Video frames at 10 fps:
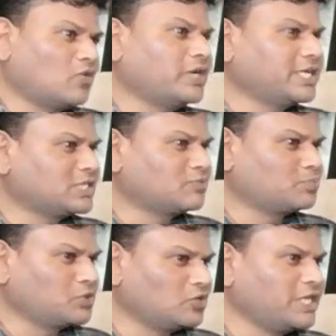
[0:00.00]
grounding is
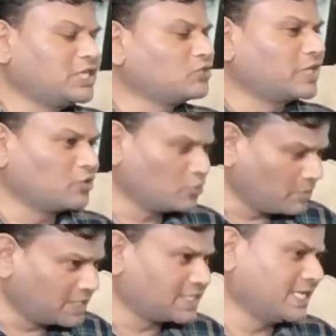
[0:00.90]
purely into
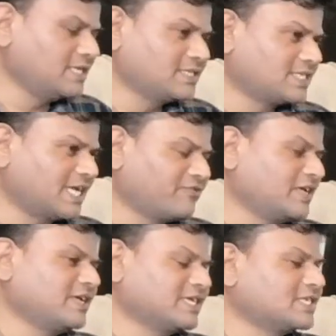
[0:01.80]
recruitment side,
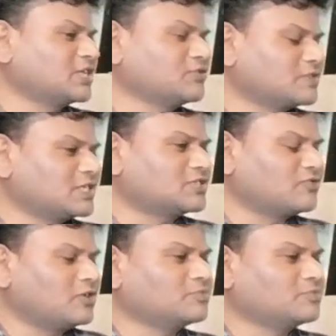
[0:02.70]
staffing, executive search